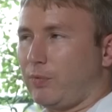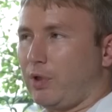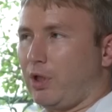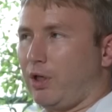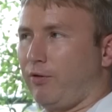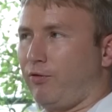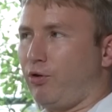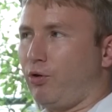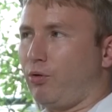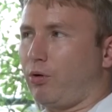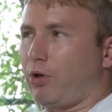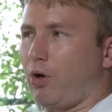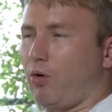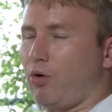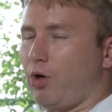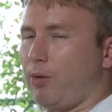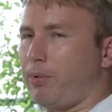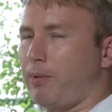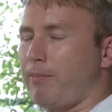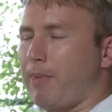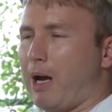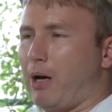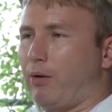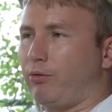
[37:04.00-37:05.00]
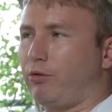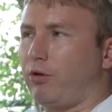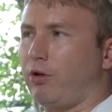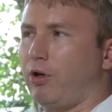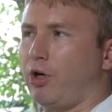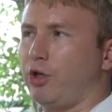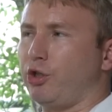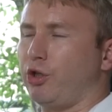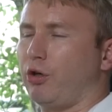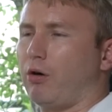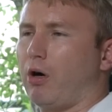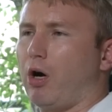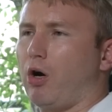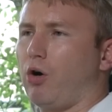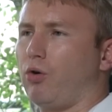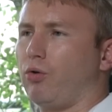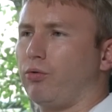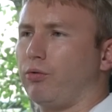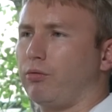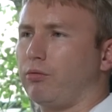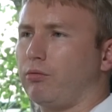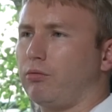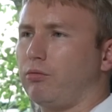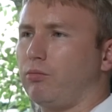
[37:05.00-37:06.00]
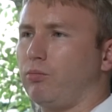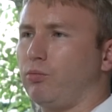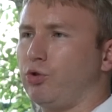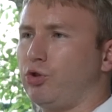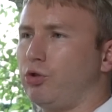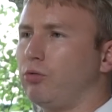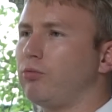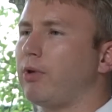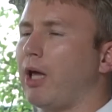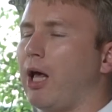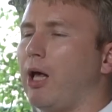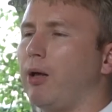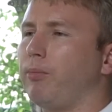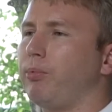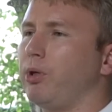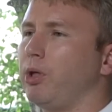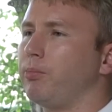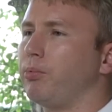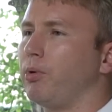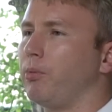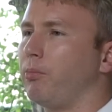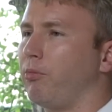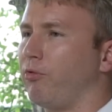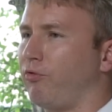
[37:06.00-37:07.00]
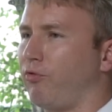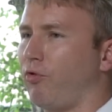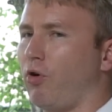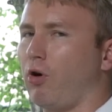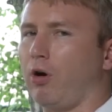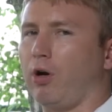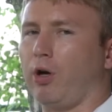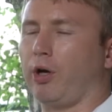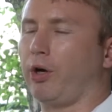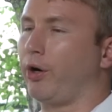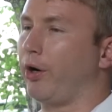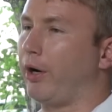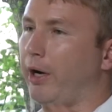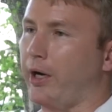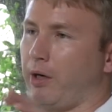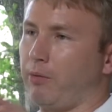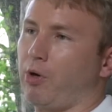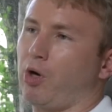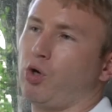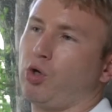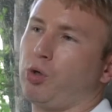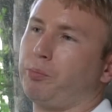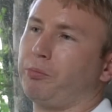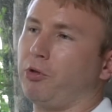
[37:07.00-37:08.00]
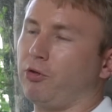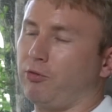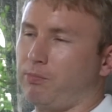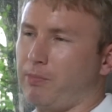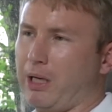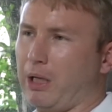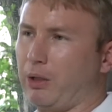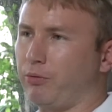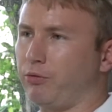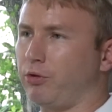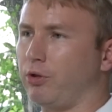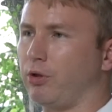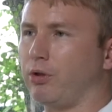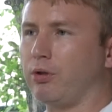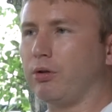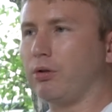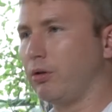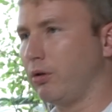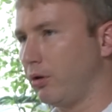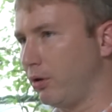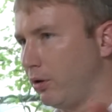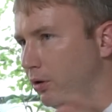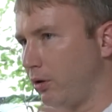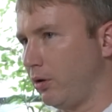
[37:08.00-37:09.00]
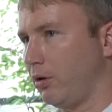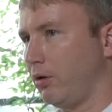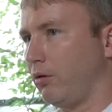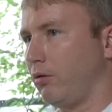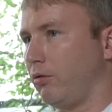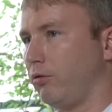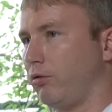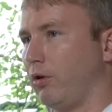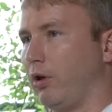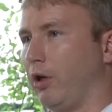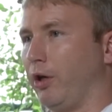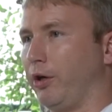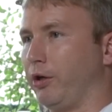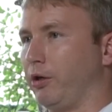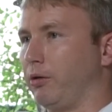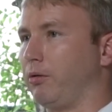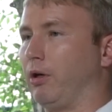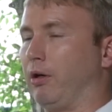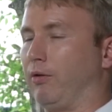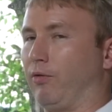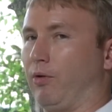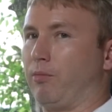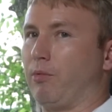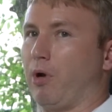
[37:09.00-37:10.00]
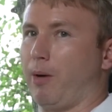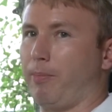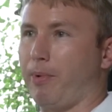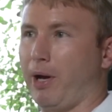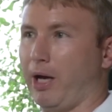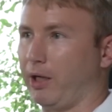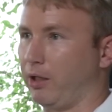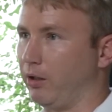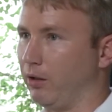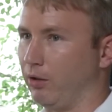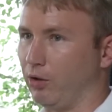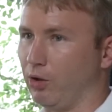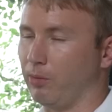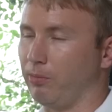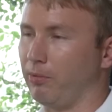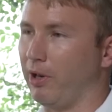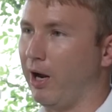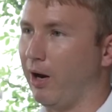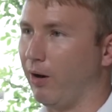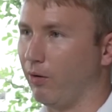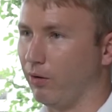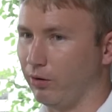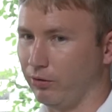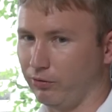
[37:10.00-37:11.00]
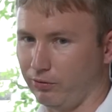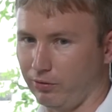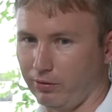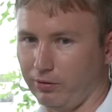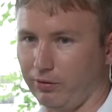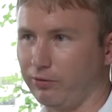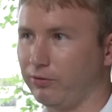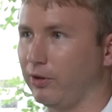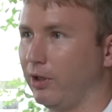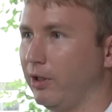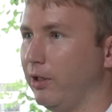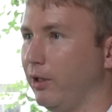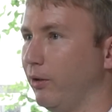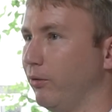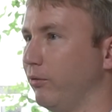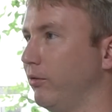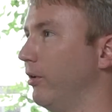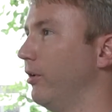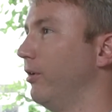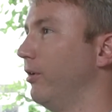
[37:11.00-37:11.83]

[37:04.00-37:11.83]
if you were going up a mountain on your own, would you tell people before, like, "Hey, I'm going up this mountain like if I'm not back in a couple of hours, like send out the